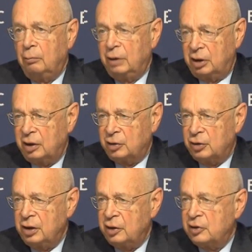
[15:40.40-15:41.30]

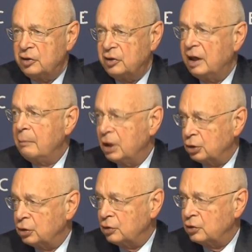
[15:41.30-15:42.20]
Because once you
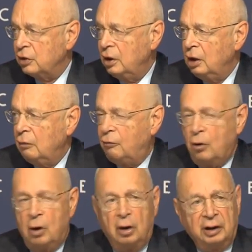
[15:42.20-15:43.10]
realize the,
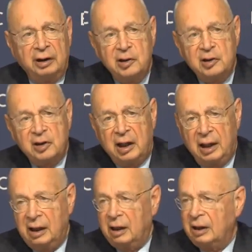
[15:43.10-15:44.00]
the
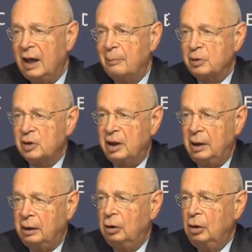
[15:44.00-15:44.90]
uselessness of any
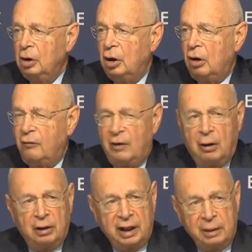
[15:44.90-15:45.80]
dignified
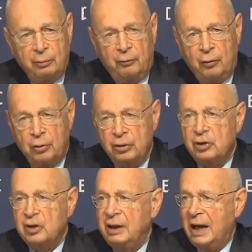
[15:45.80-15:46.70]
struggle, they
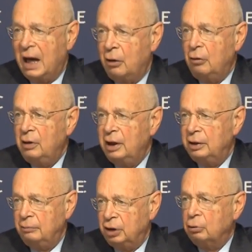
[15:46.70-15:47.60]
call it
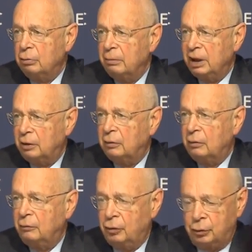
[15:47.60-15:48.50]
dignified, but
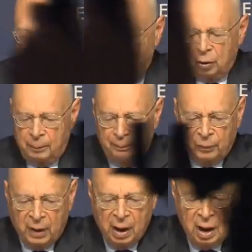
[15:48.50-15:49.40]
starving is not
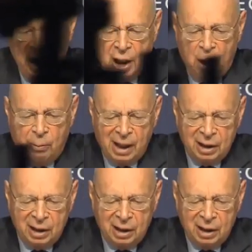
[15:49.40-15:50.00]
dignifying.